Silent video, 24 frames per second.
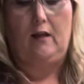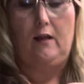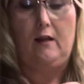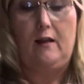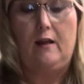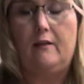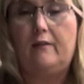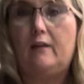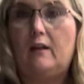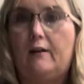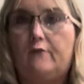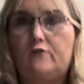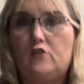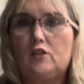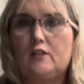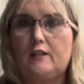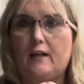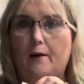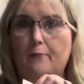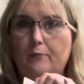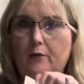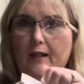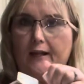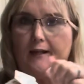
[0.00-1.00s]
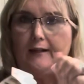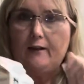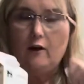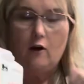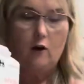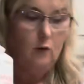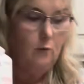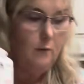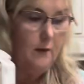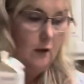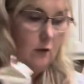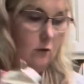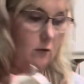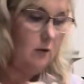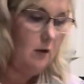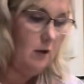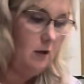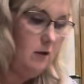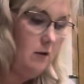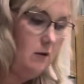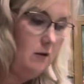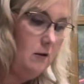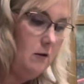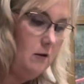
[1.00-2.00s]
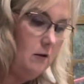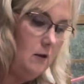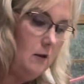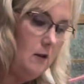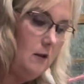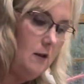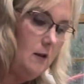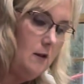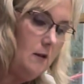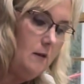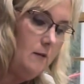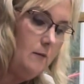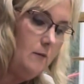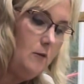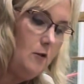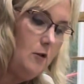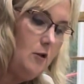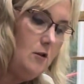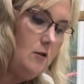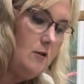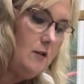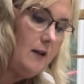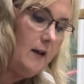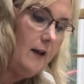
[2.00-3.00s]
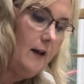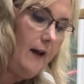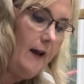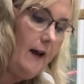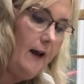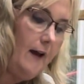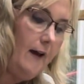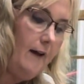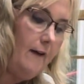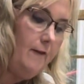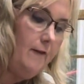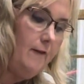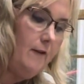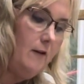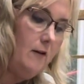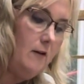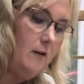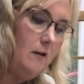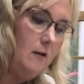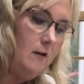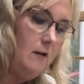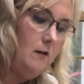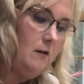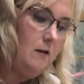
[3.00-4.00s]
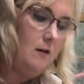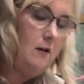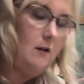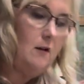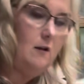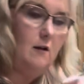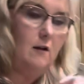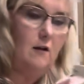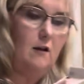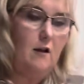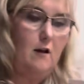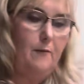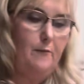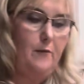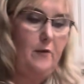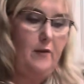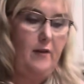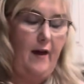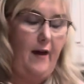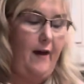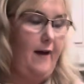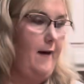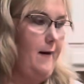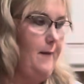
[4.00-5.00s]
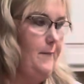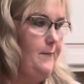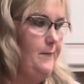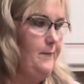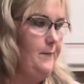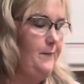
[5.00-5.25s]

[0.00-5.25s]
And then I've just got plain whole milk. Use 1/2 cup of that.